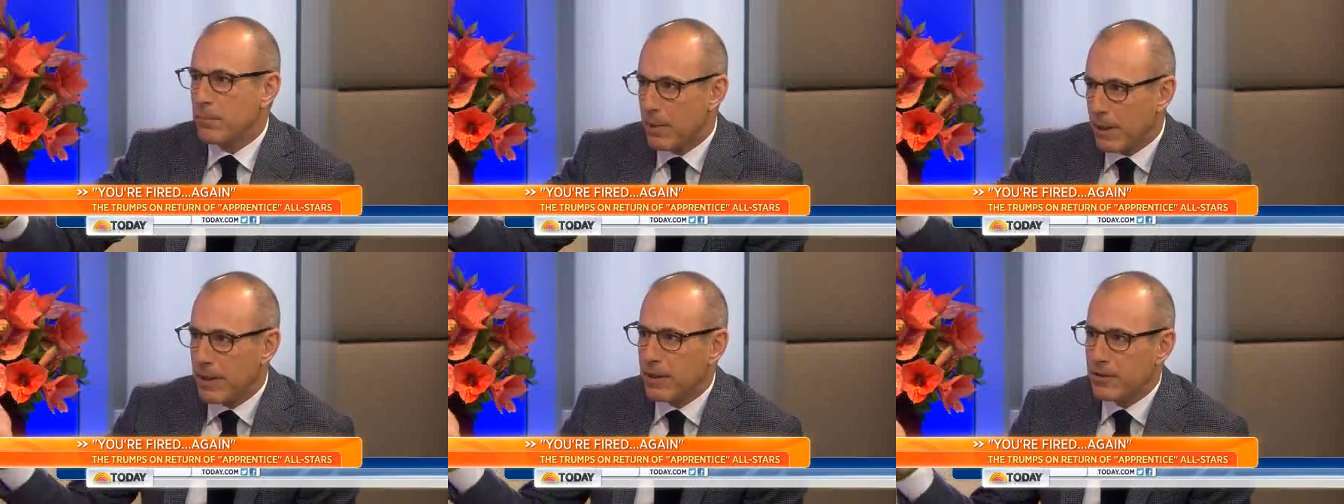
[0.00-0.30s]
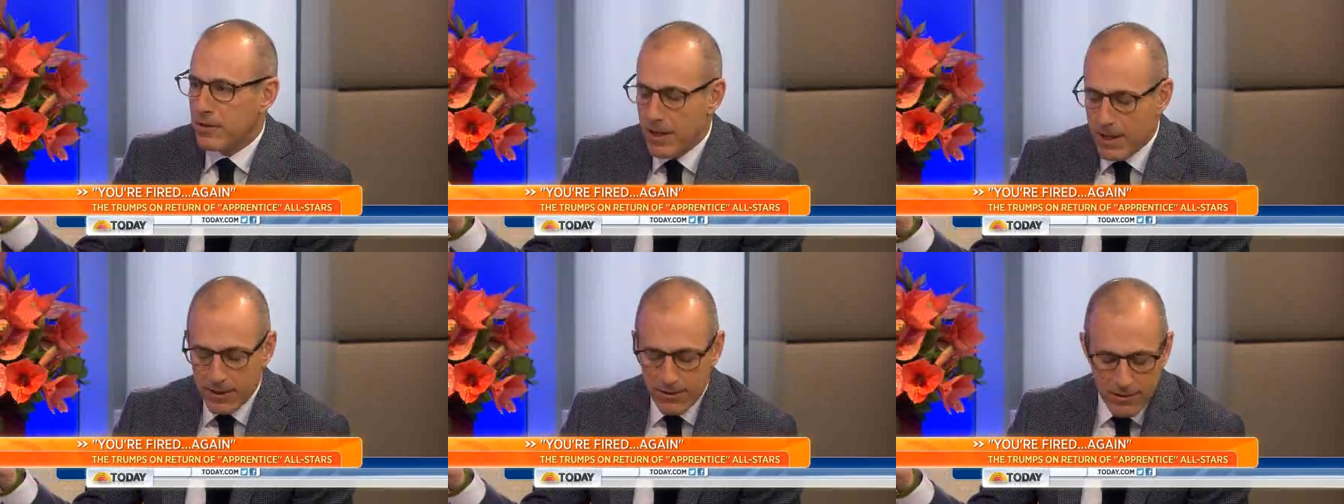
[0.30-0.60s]
but
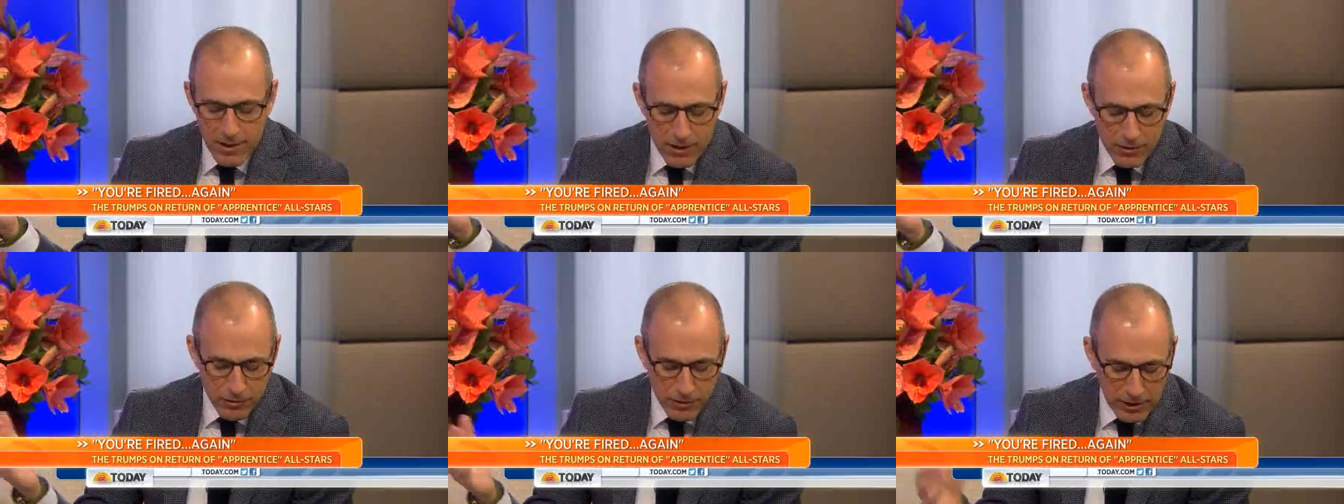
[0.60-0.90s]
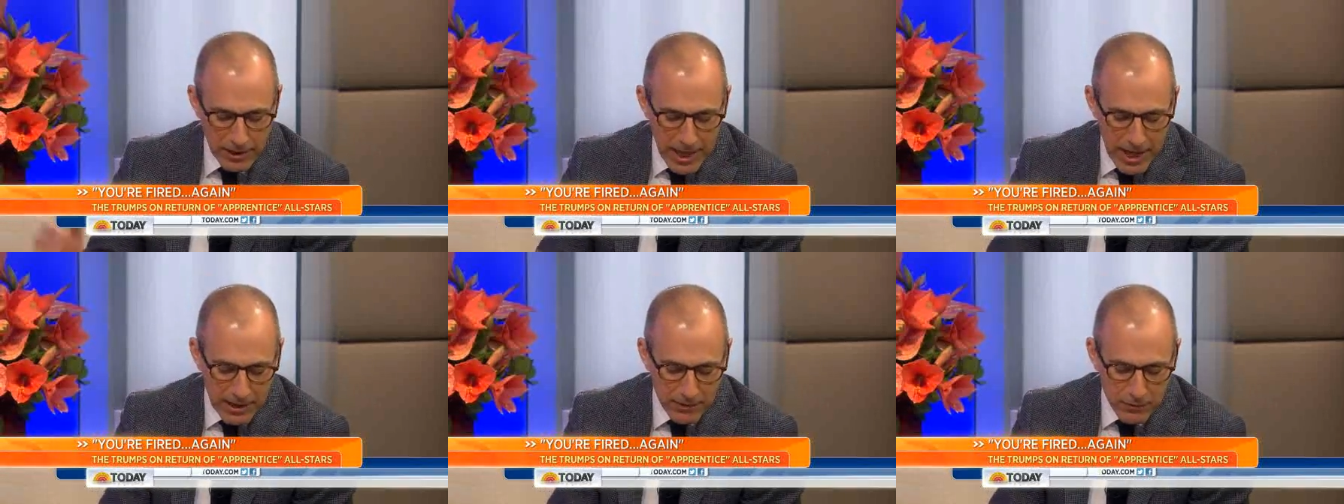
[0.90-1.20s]
it does a
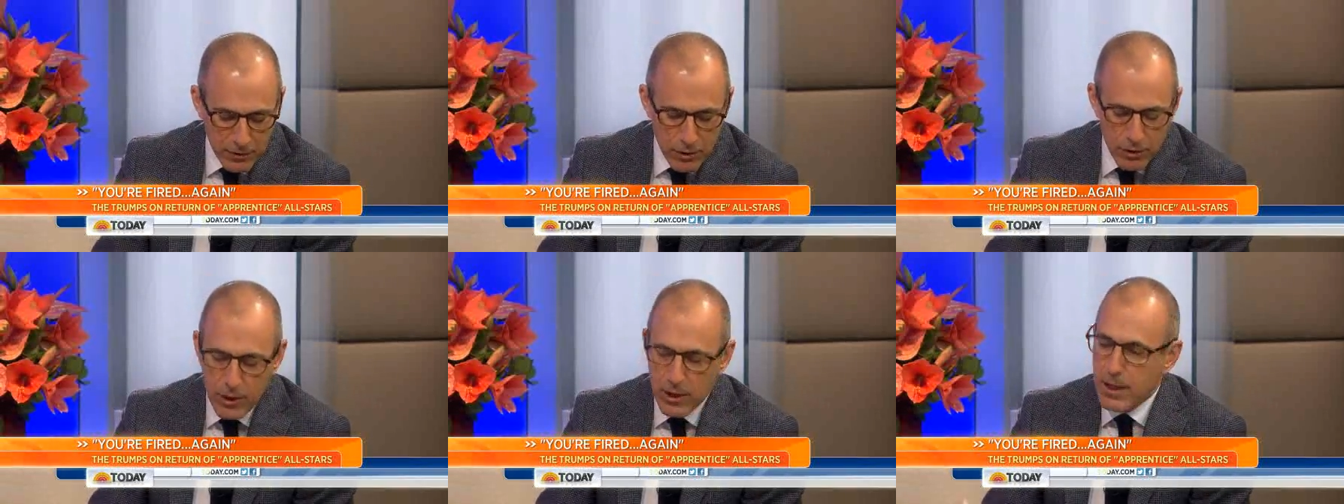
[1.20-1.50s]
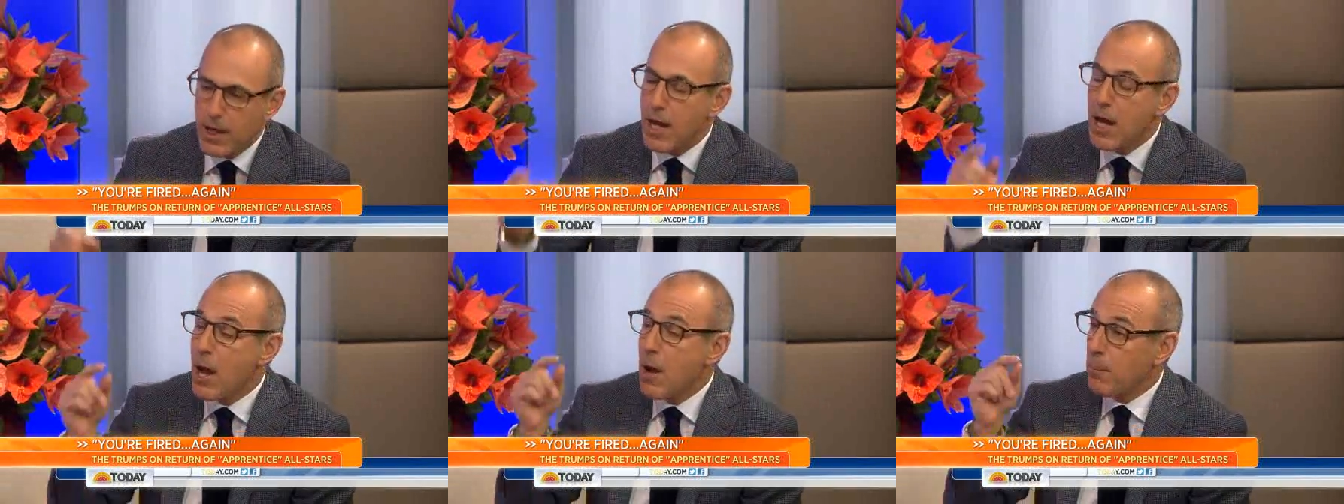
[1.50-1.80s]
lot of
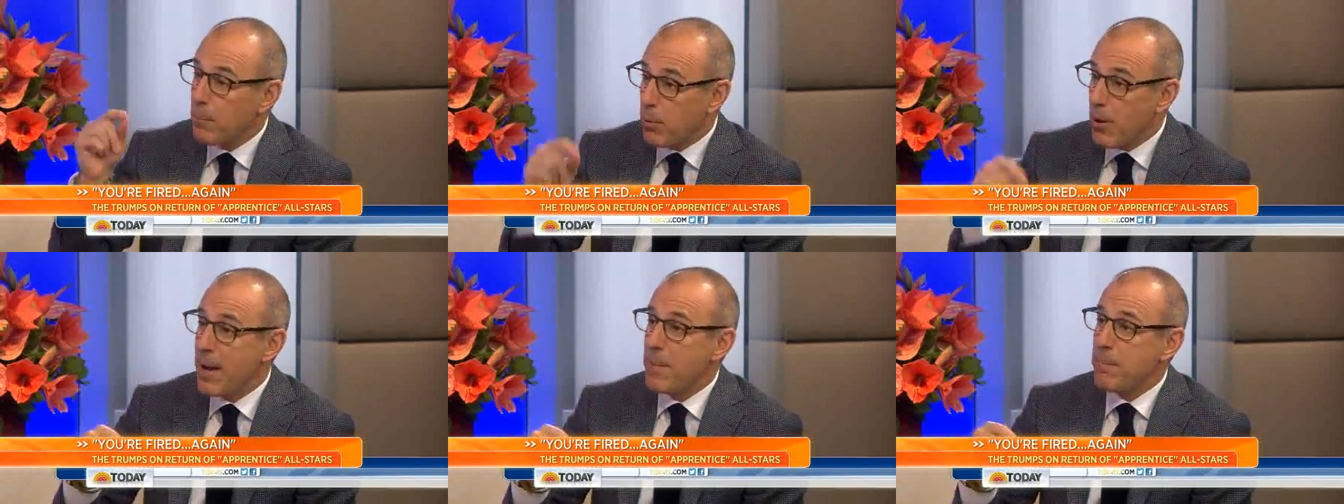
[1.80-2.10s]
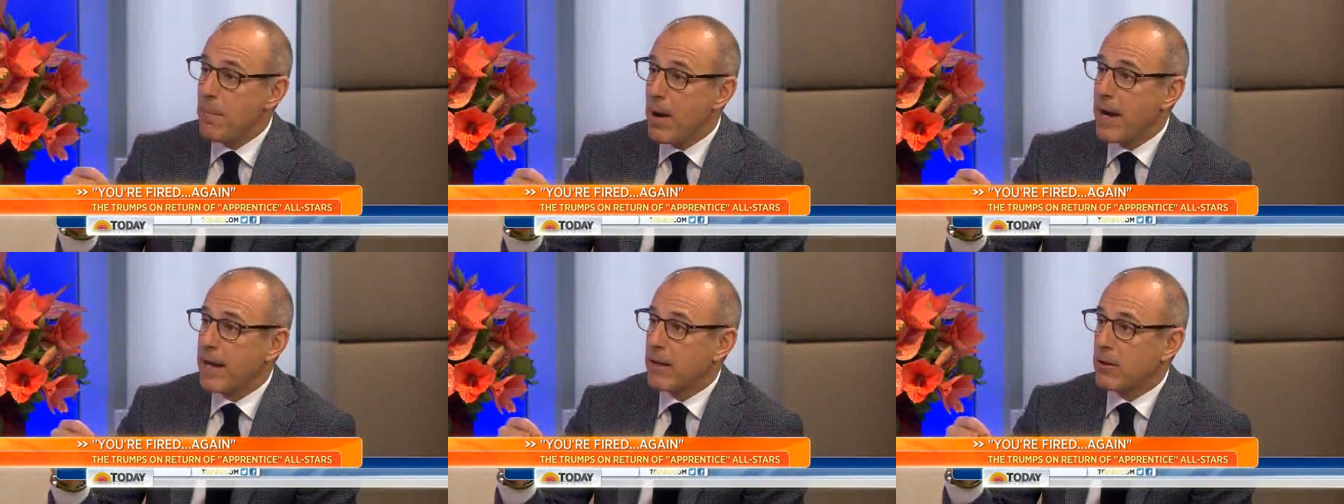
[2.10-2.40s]
good. Bret
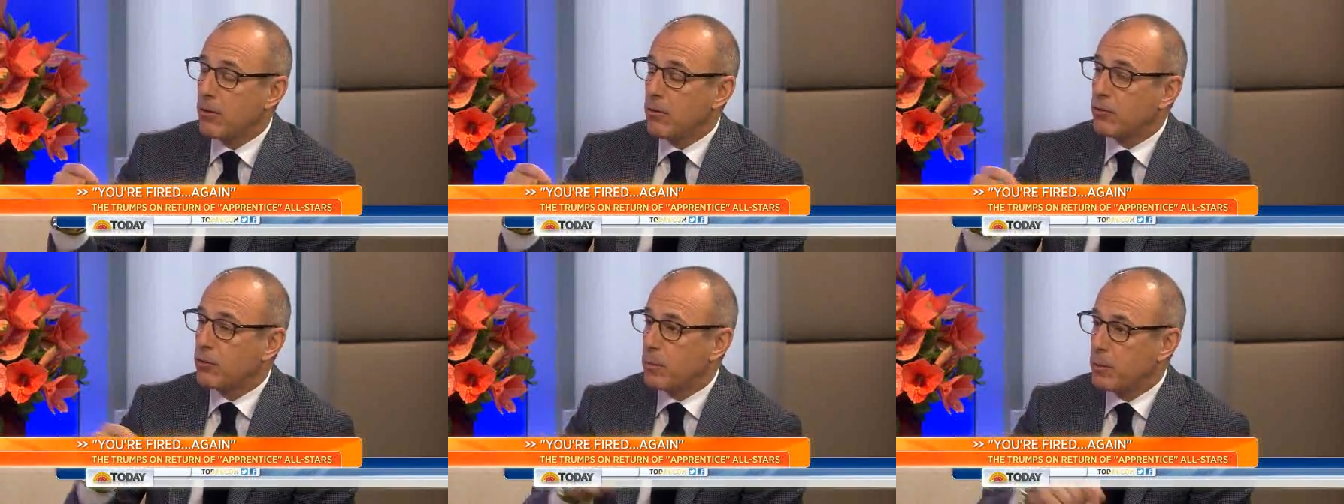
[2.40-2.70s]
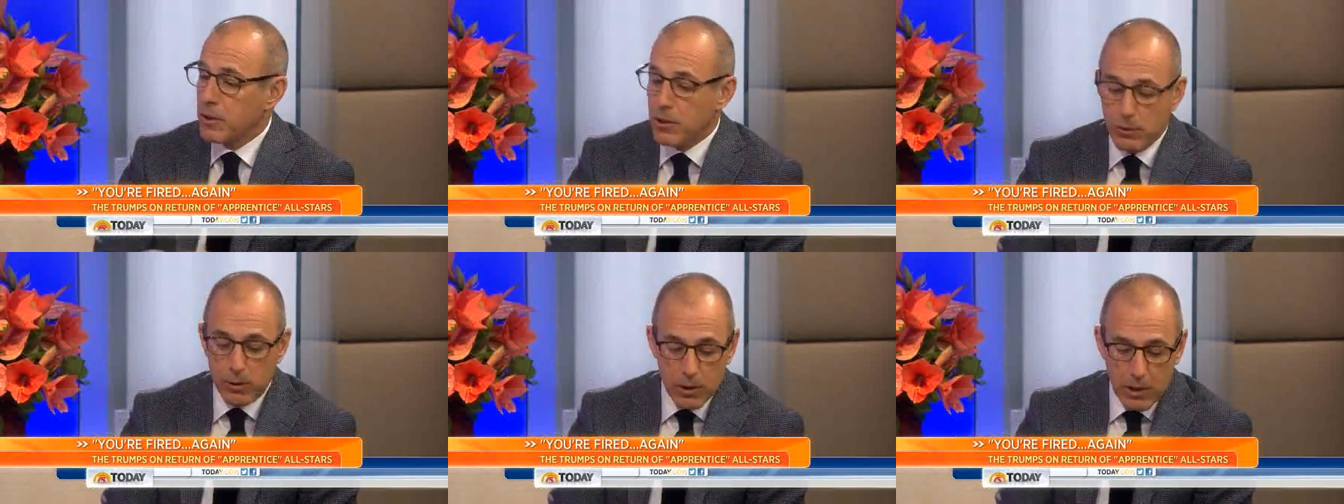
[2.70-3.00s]
Michaels,
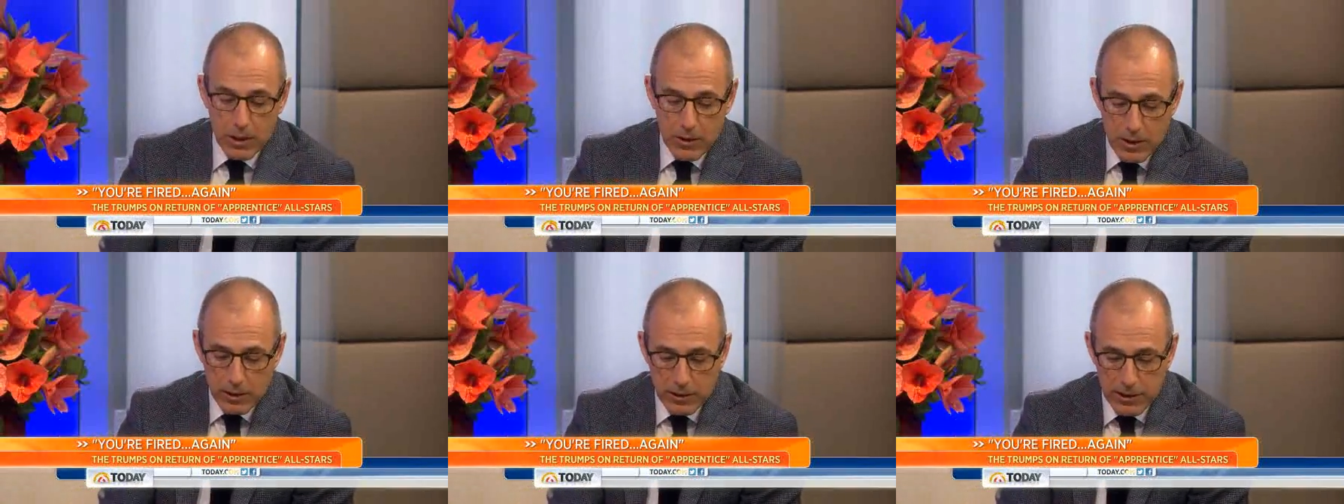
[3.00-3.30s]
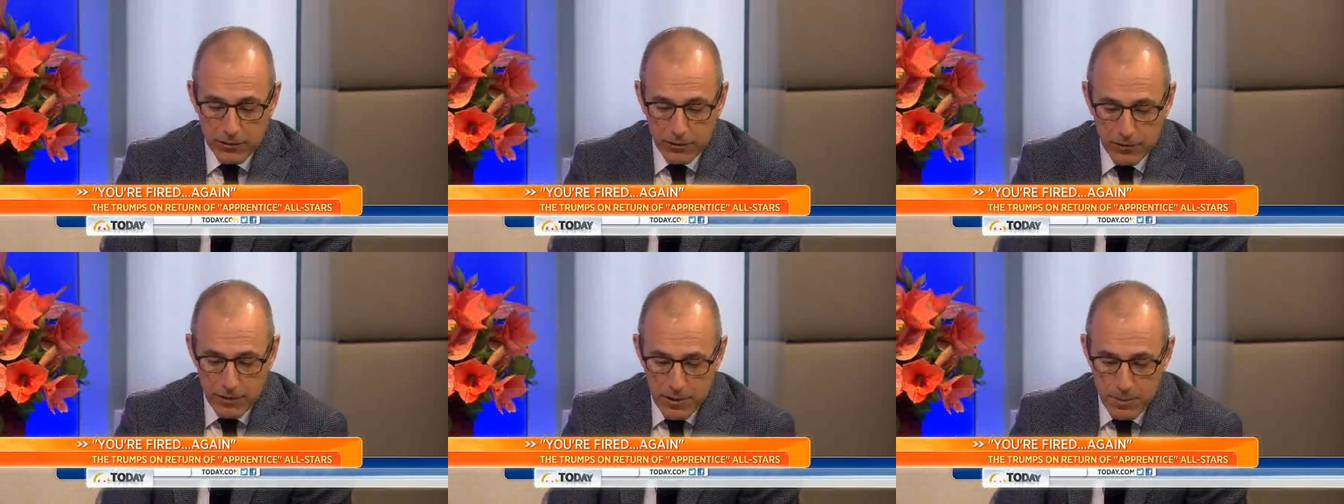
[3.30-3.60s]
when you look at the
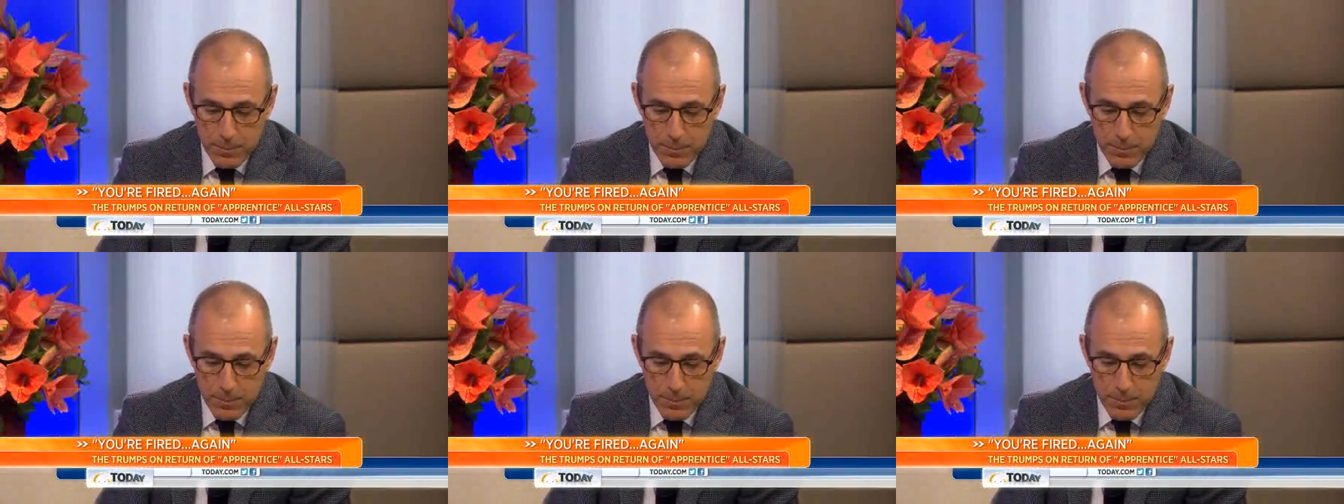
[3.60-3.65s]
list of the